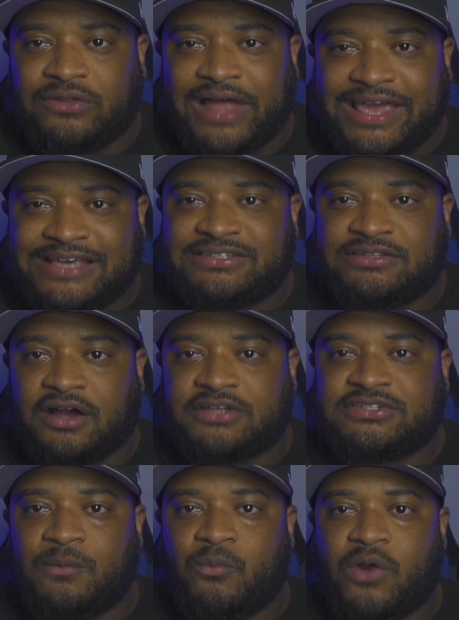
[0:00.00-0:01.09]
like he's stuck
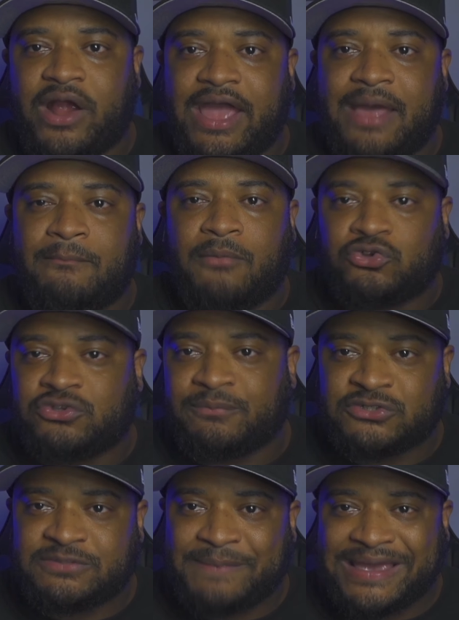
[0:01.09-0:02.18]
somewhere in multiple
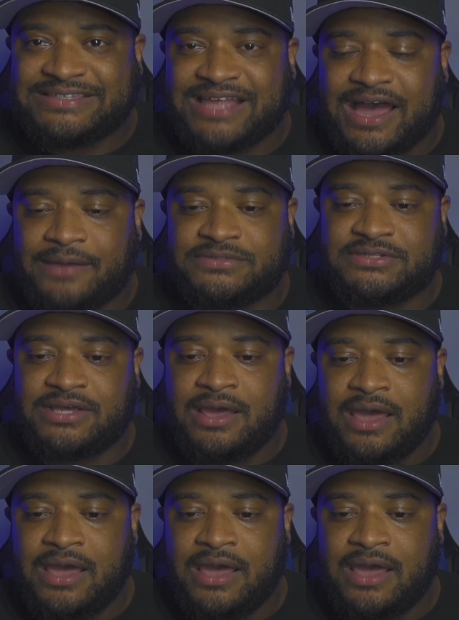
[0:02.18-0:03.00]
space times,